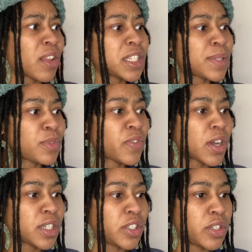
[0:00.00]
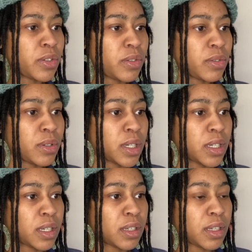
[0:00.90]
let's move on to
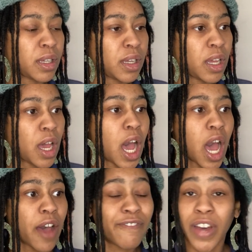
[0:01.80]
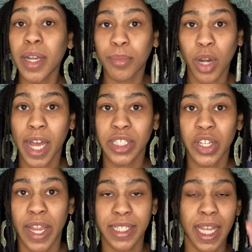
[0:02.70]
a fun
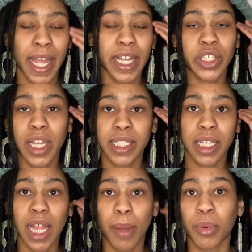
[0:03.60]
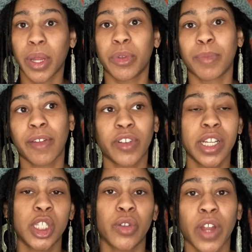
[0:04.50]
project. I actually got to collaborate with my
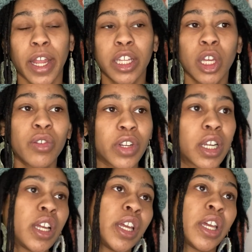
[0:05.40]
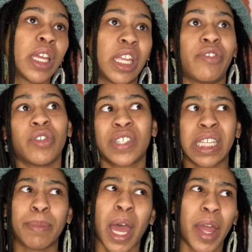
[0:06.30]
friends over at Clover. If you've
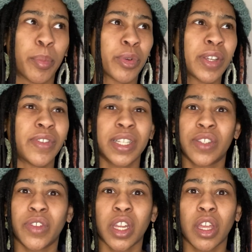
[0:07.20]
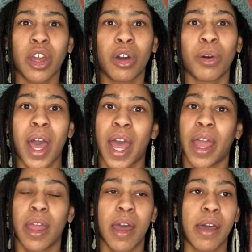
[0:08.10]
seen my previous video,
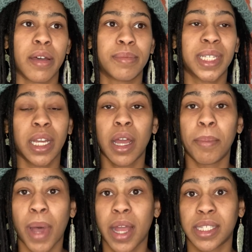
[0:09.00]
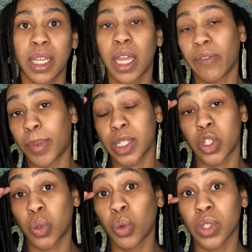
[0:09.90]
I did an unboxing of a bunch of
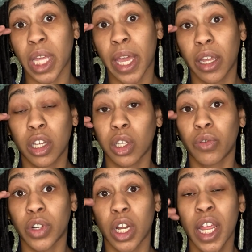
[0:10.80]
tools that Clover